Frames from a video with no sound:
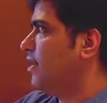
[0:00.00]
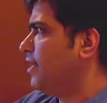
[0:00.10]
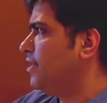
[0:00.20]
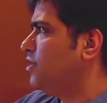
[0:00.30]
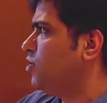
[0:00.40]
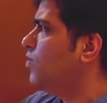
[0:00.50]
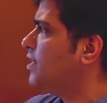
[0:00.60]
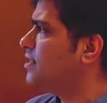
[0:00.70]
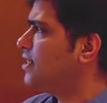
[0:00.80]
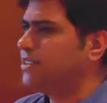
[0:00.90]
I think the
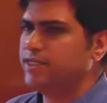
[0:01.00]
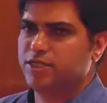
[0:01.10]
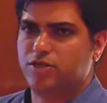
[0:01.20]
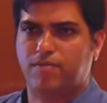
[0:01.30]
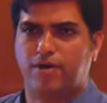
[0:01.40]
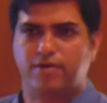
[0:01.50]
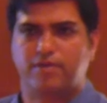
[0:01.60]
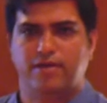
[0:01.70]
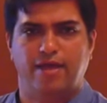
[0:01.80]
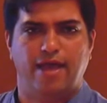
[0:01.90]
US census, so about
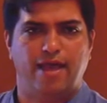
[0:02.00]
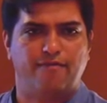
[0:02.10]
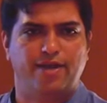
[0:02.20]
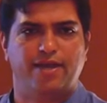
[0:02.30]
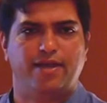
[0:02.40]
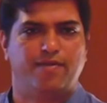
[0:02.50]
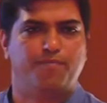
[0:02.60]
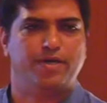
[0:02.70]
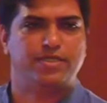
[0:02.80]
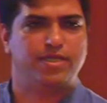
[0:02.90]
every
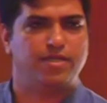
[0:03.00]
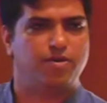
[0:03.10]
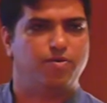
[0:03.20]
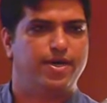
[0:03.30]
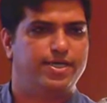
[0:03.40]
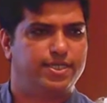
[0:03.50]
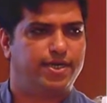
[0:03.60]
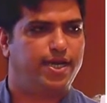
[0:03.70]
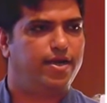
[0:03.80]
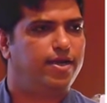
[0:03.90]
person in the US
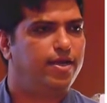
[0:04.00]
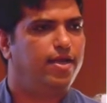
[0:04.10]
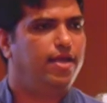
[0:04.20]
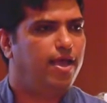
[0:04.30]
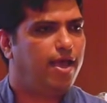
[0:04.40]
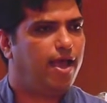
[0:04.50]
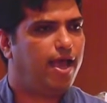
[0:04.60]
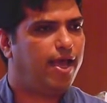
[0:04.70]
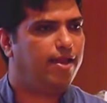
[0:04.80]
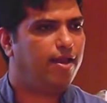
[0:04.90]
rendered,
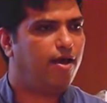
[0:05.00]
and